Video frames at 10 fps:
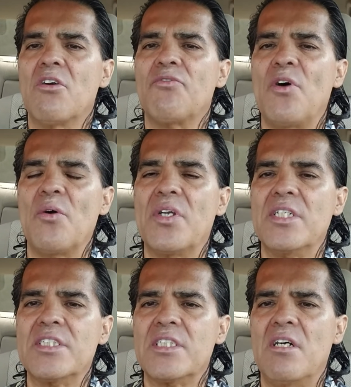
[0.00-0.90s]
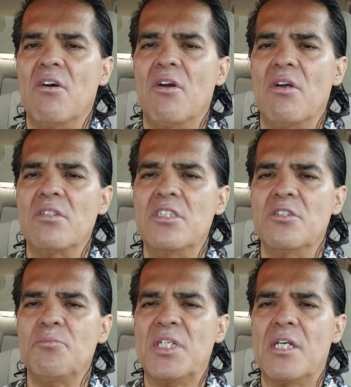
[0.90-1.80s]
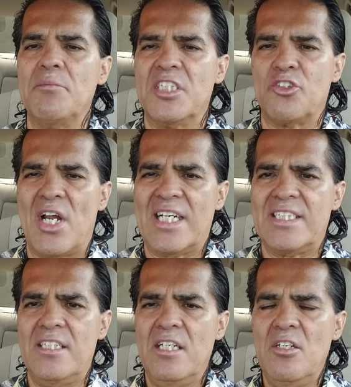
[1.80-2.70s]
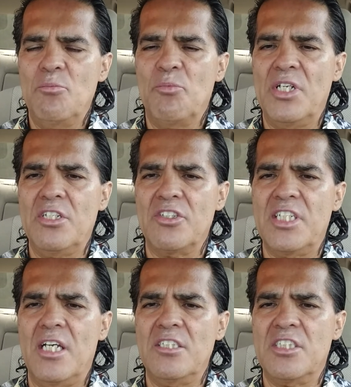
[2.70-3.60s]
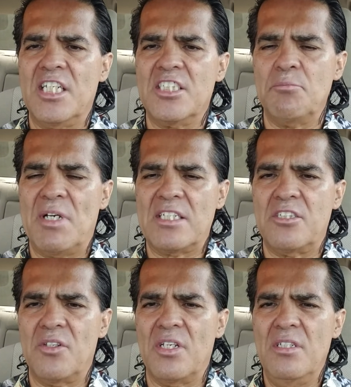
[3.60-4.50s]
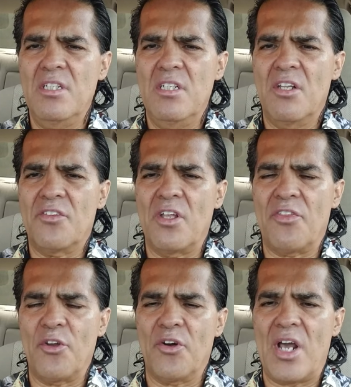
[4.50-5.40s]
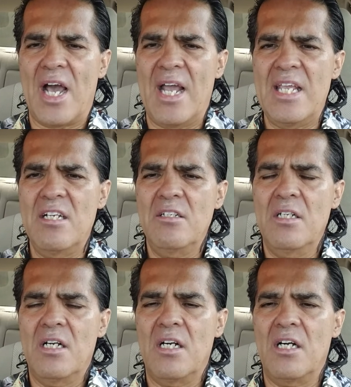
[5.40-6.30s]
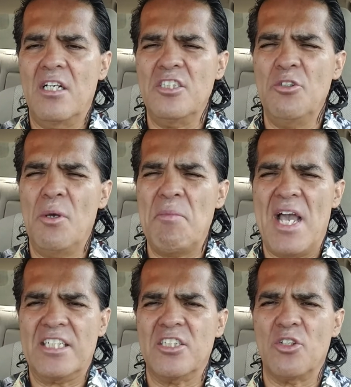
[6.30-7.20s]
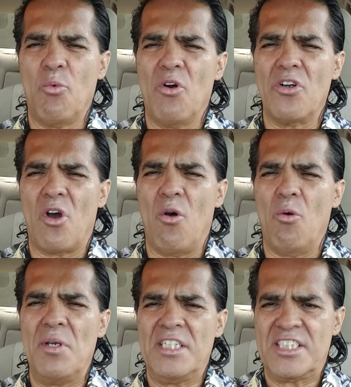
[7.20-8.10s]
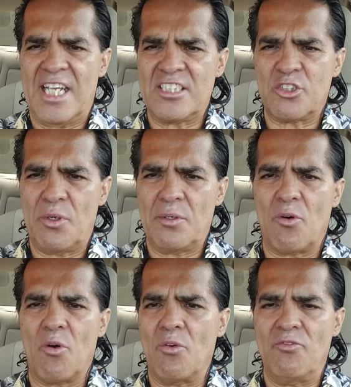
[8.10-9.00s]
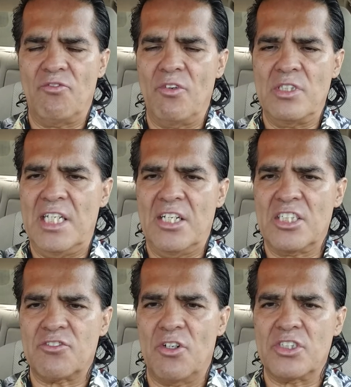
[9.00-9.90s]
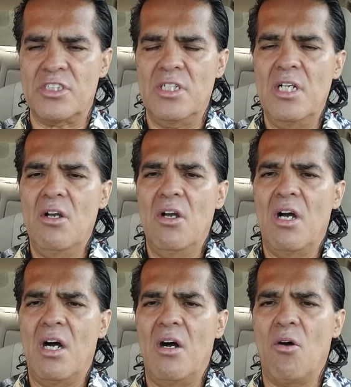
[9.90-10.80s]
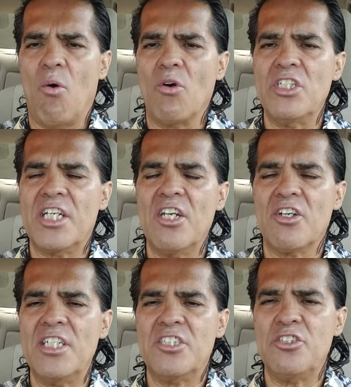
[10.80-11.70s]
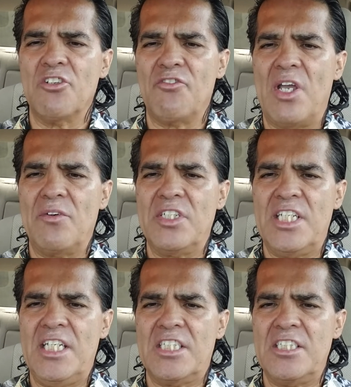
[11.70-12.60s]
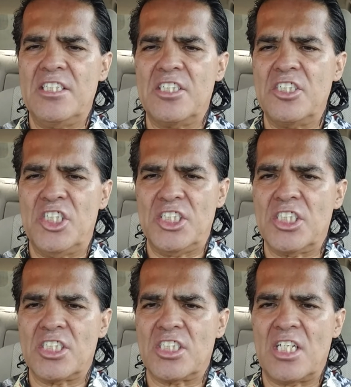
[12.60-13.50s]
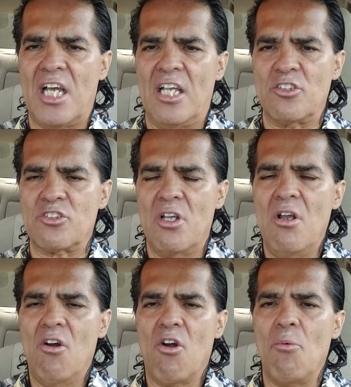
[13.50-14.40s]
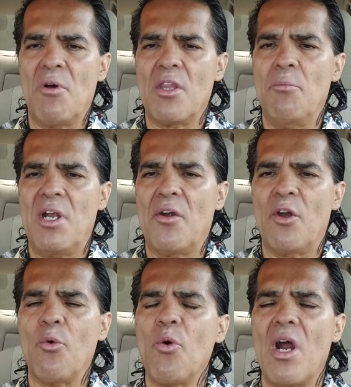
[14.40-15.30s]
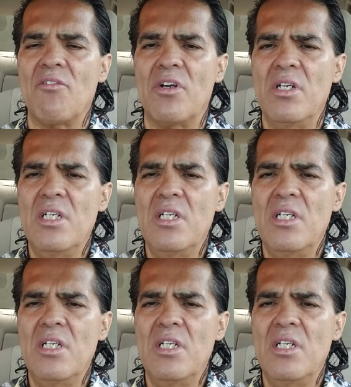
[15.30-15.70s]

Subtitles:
focus or you become distracted, bring your attention back to the third eye. You imagine the word Om in Sanskrit or English version, or you can look into your favorite deity, into Jesus' eyes or Mother Mary or whoever,